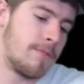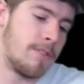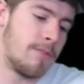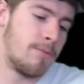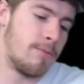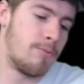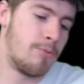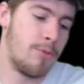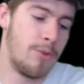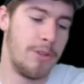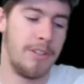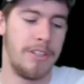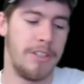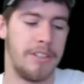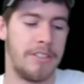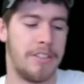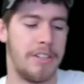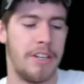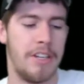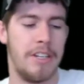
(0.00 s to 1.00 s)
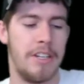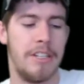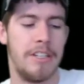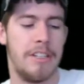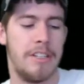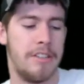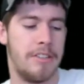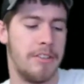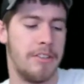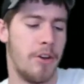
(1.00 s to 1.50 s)
really excited to get
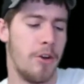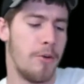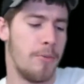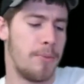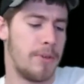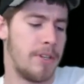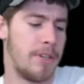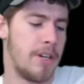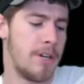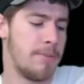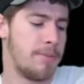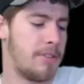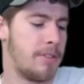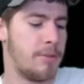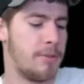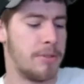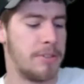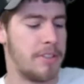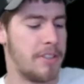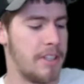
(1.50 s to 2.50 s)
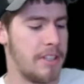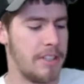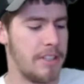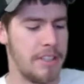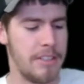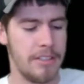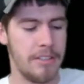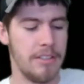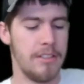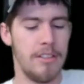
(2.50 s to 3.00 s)
this opened up, see what's in it.